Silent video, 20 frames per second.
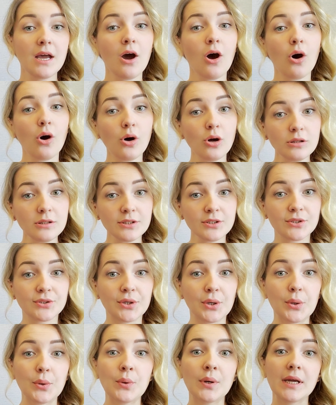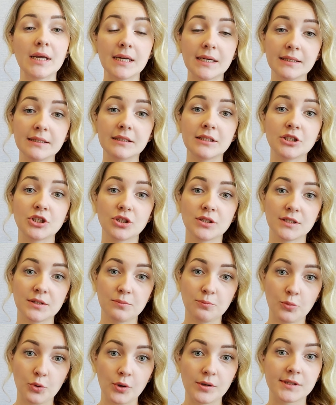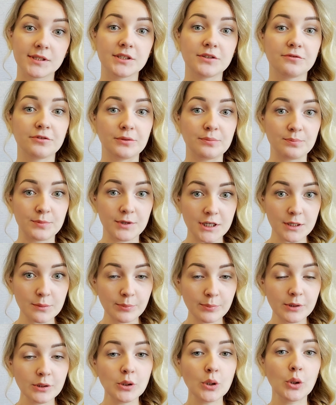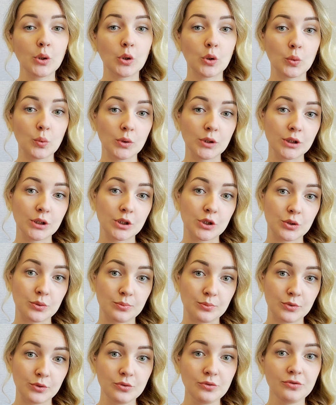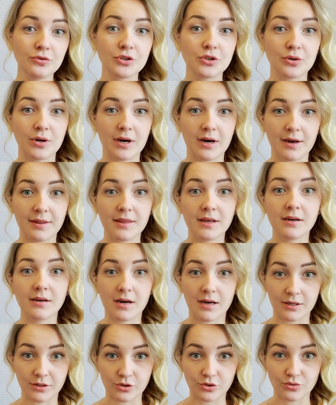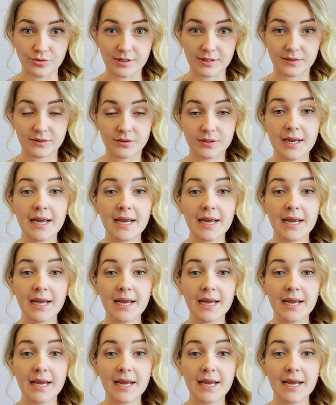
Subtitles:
Also, English is important for people who want to move to other countries.